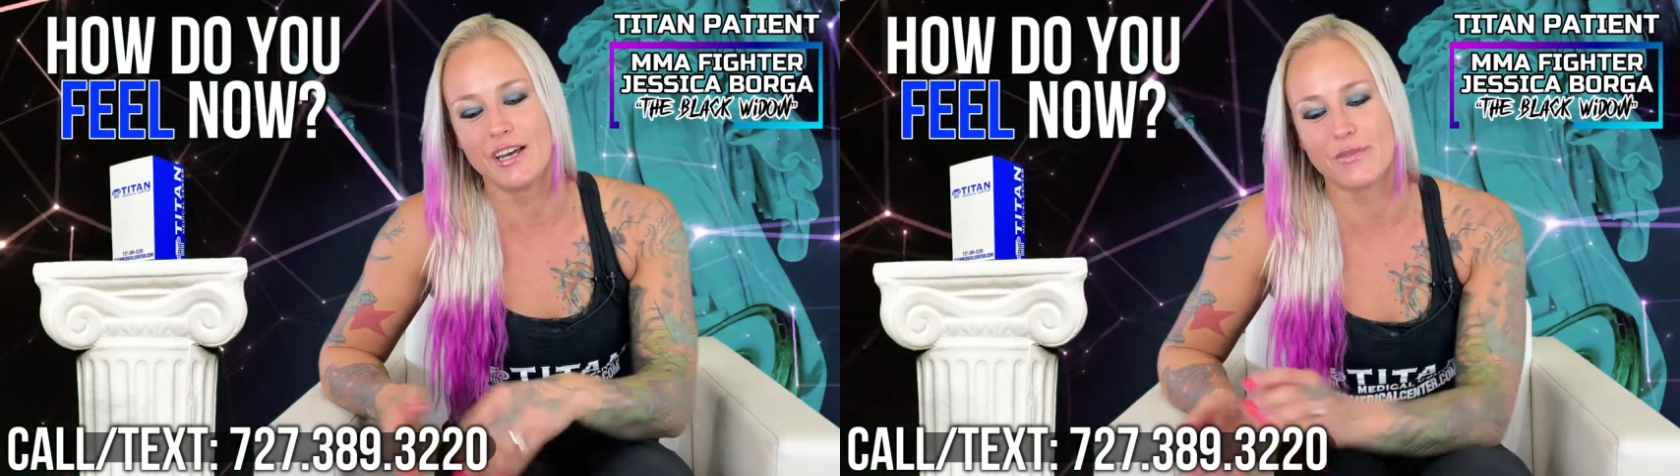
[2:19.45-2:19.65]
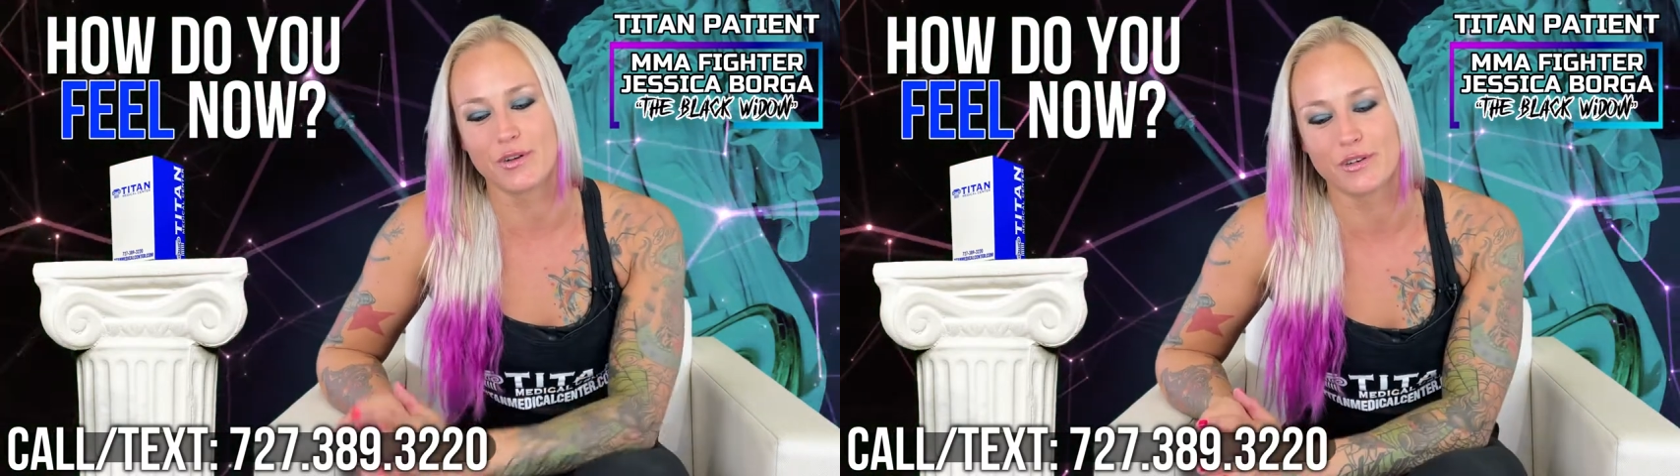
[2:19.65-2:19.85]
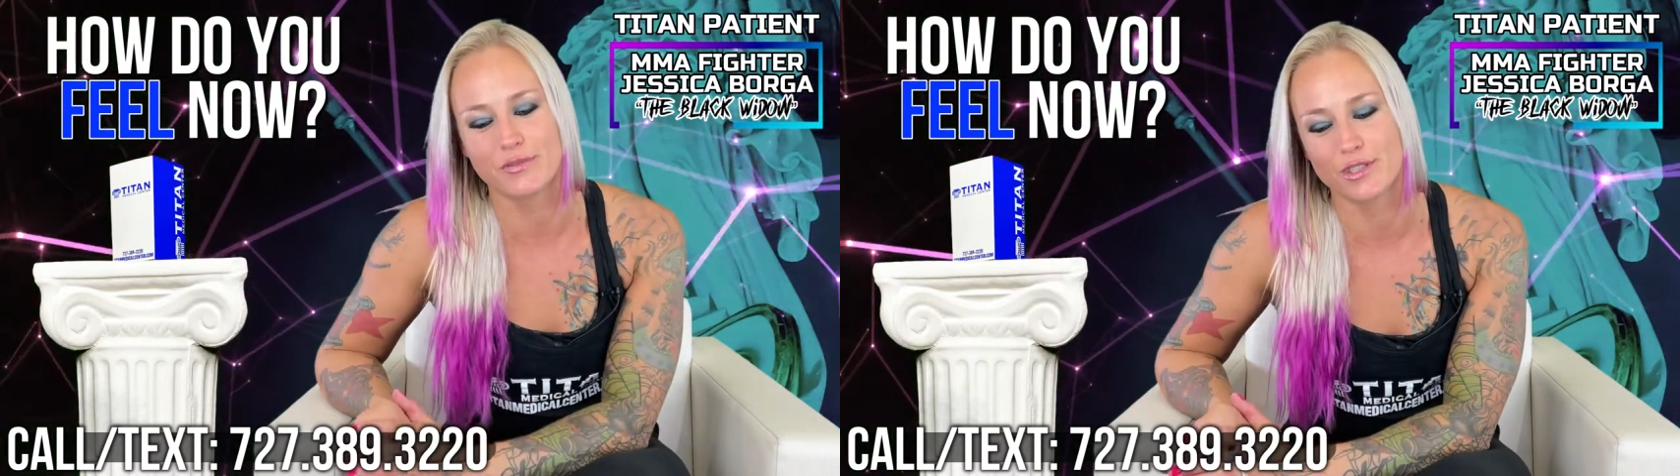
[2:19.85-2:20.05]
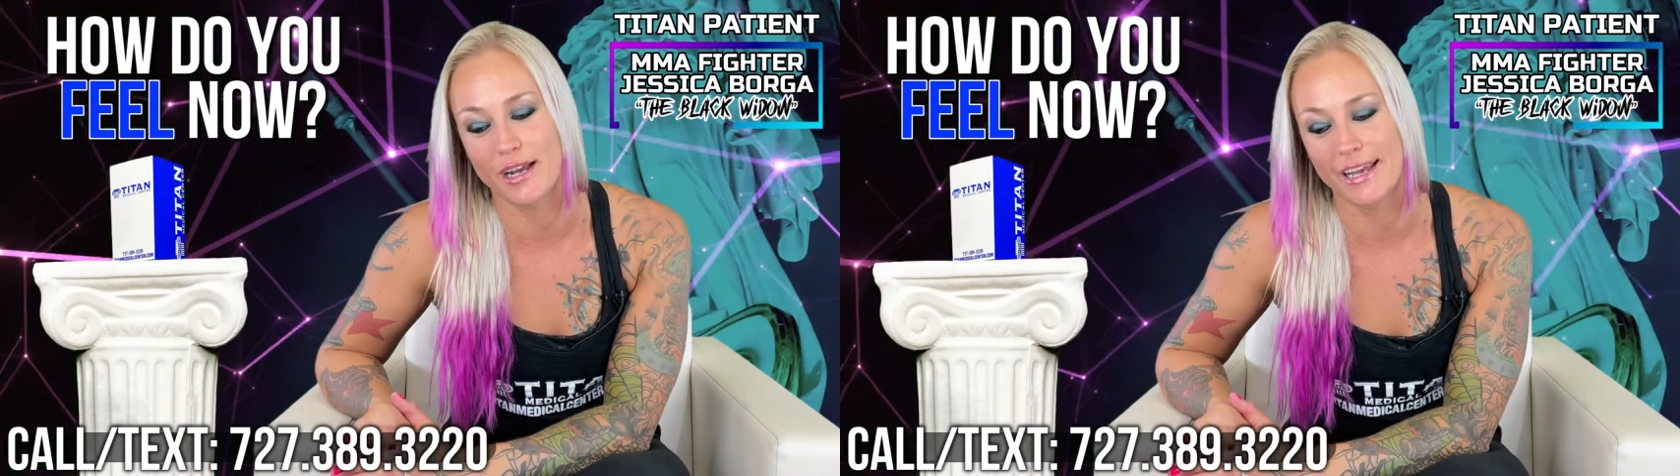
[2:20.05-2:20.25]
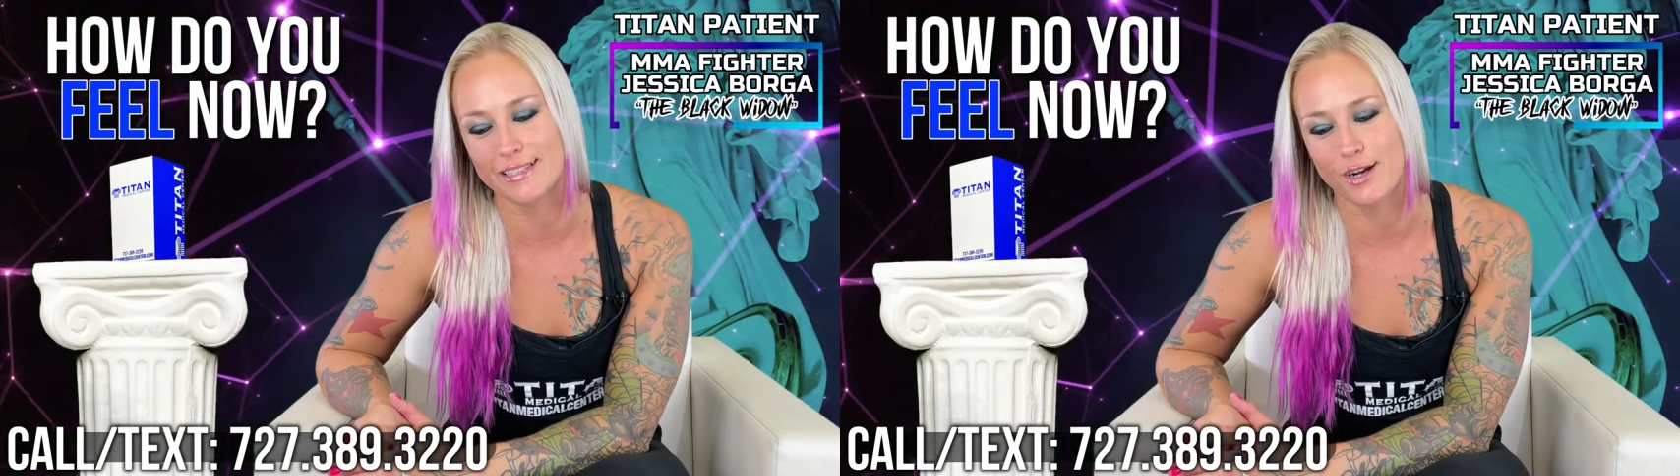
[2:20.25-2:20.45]
if we're
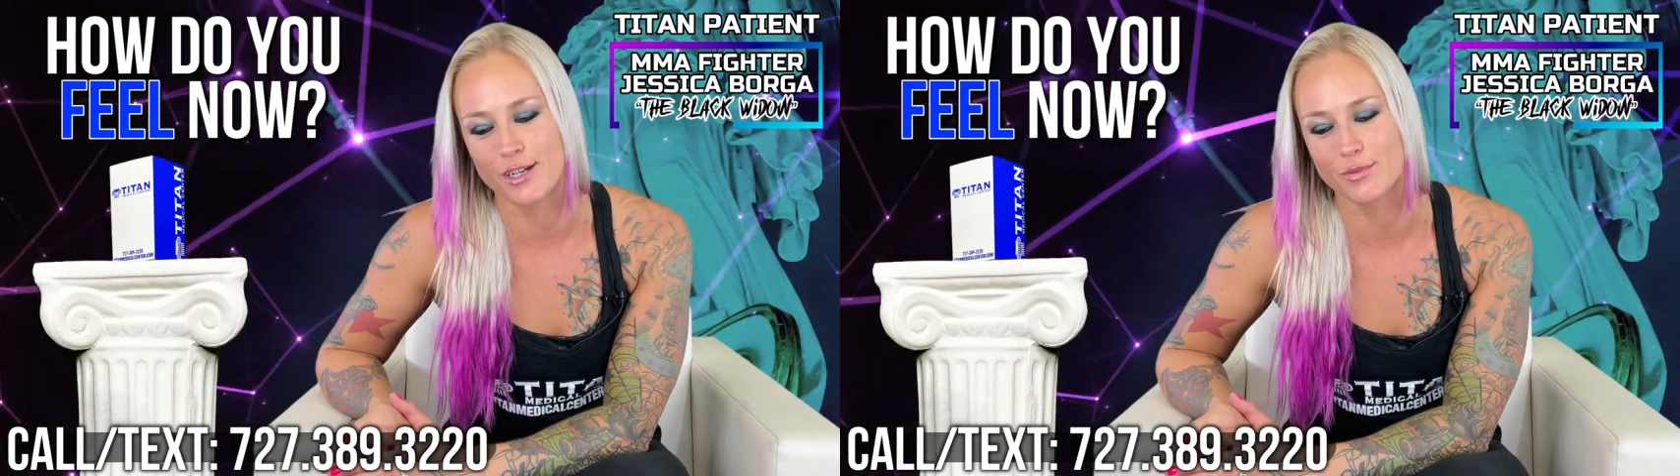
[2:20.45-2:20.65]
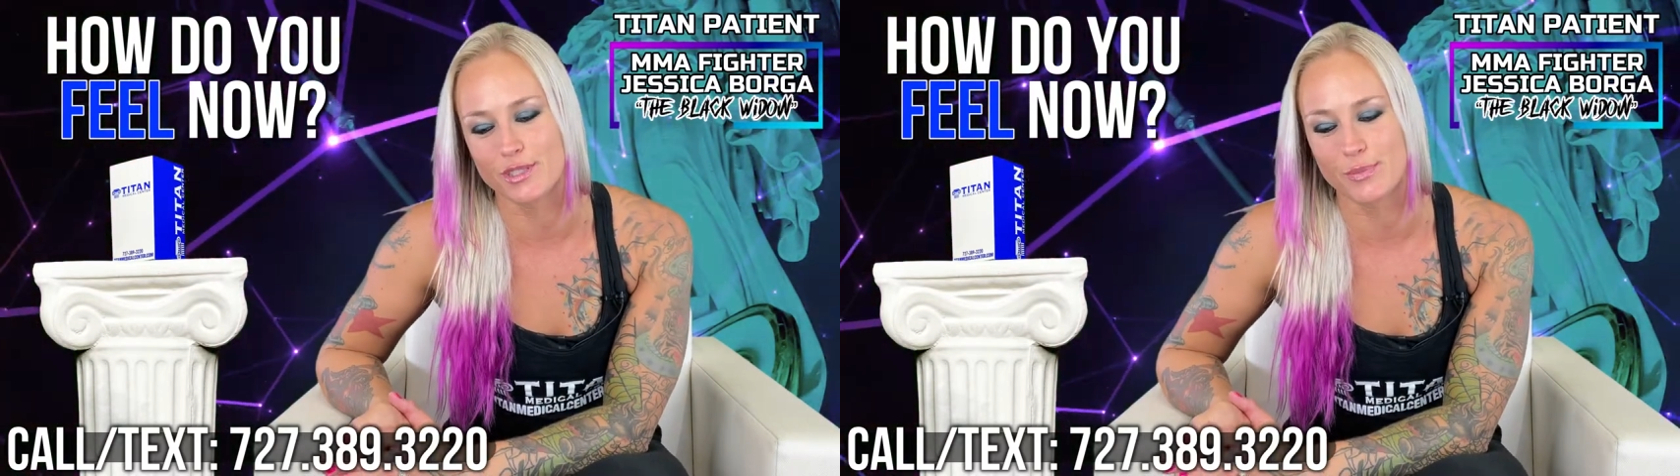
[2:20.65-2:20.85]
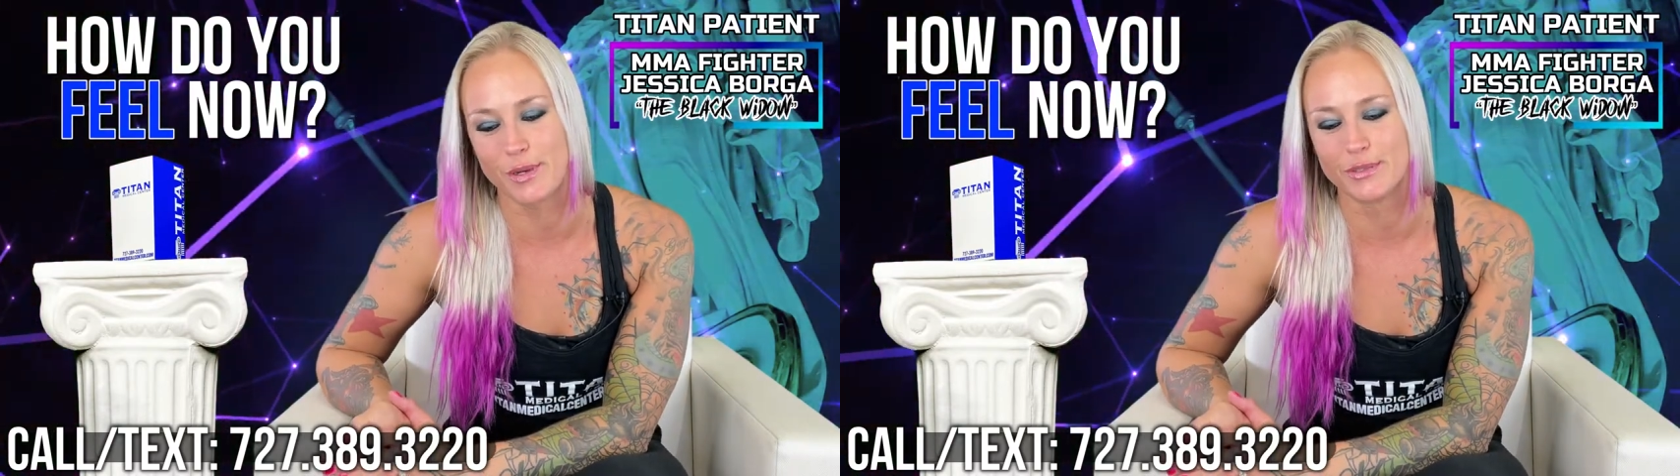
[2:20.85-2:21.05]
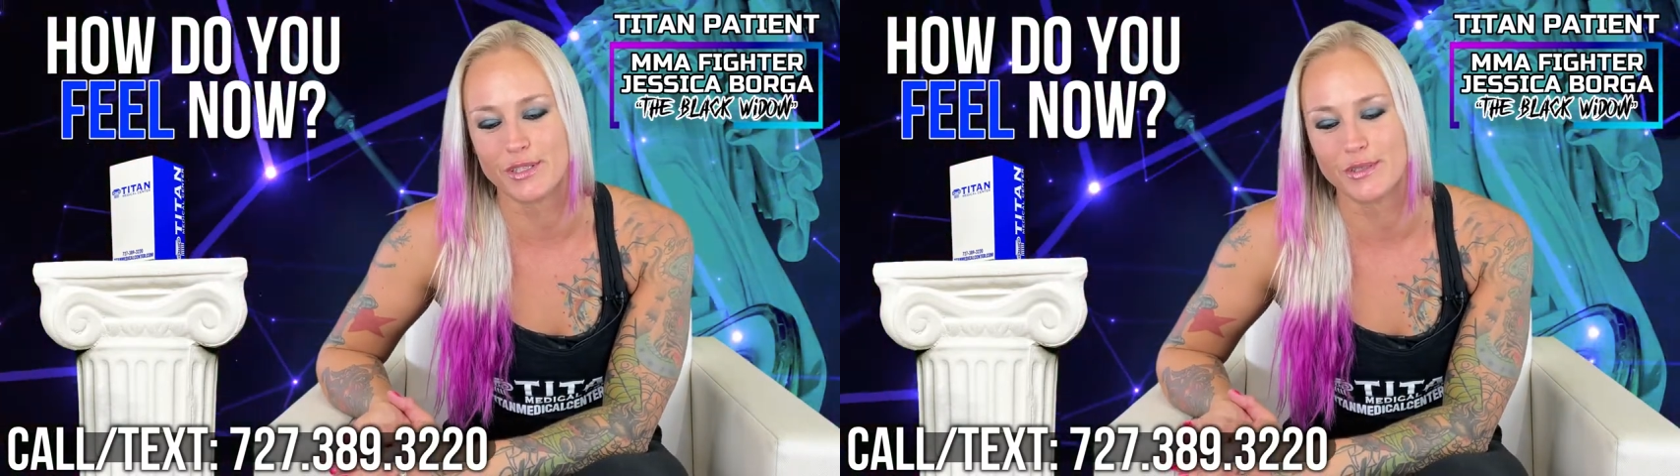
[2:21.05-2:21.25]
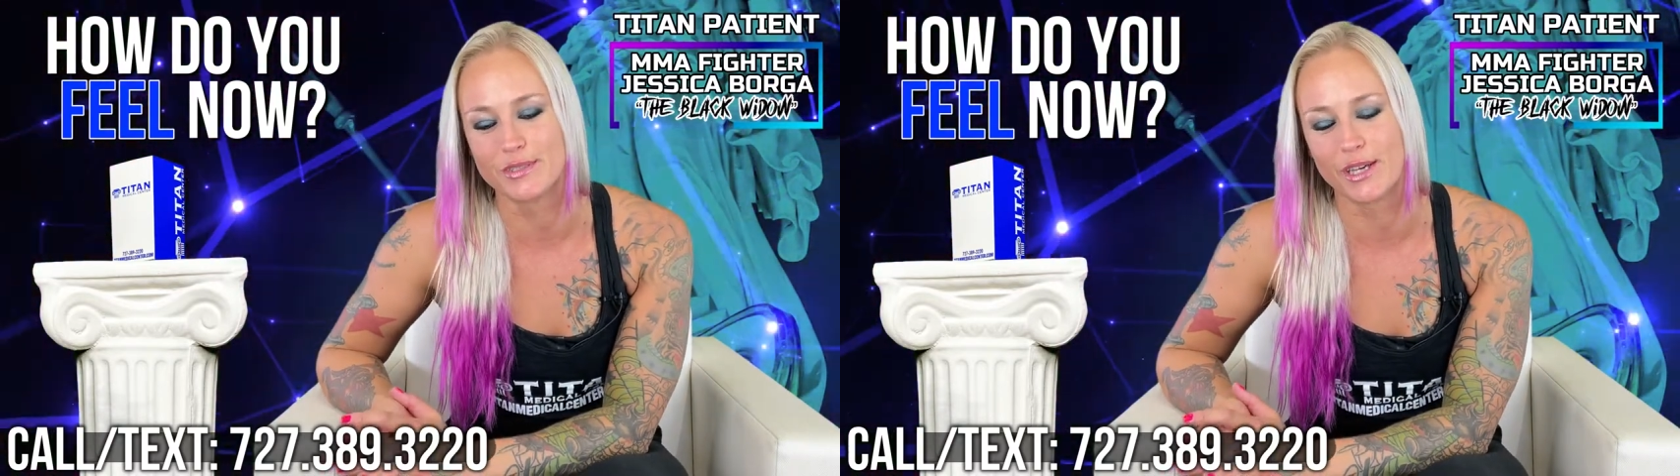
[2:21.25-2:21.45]
training as hard as we're supposed
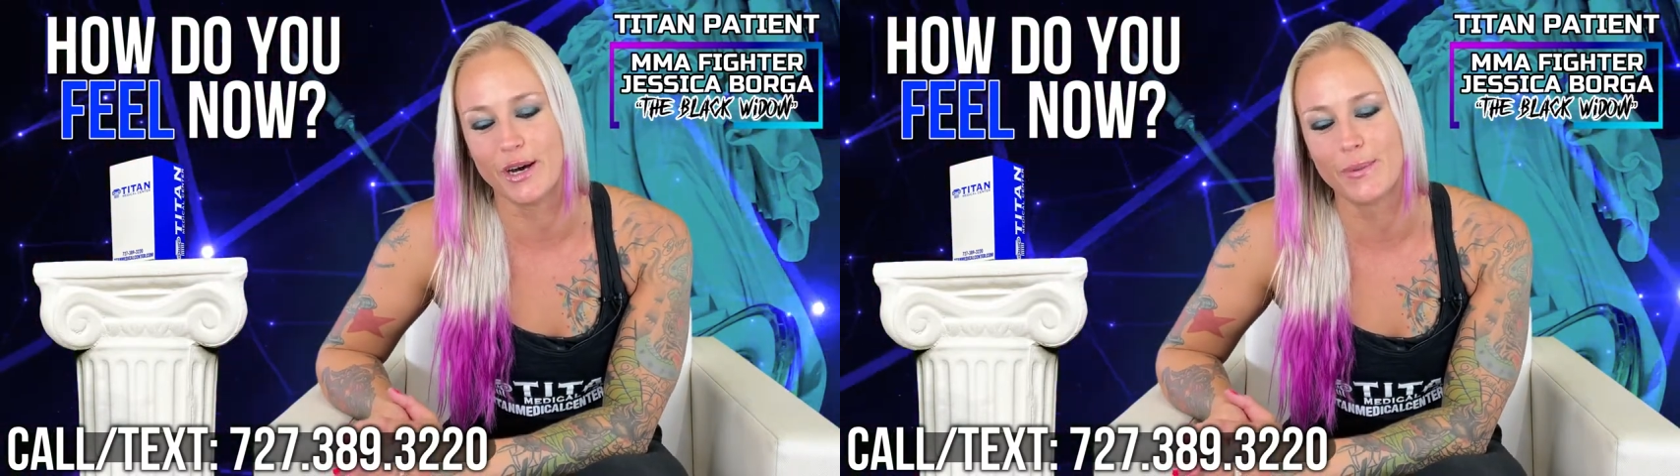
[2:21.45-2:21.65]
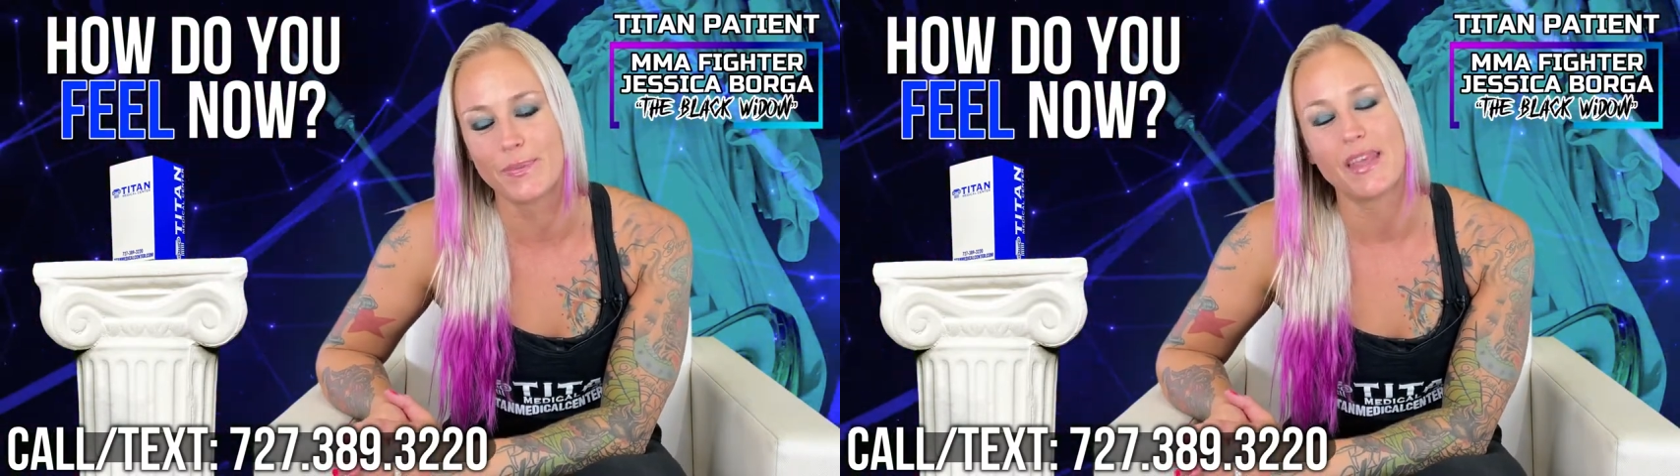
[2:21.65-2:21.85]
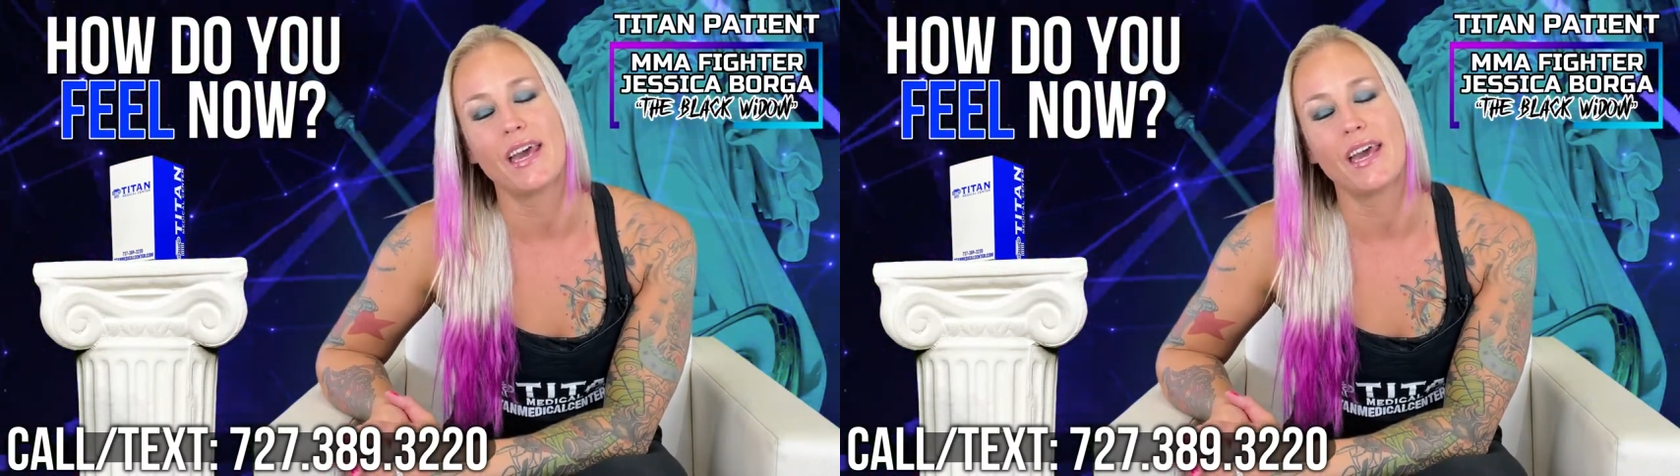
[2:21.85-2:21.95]
to. So,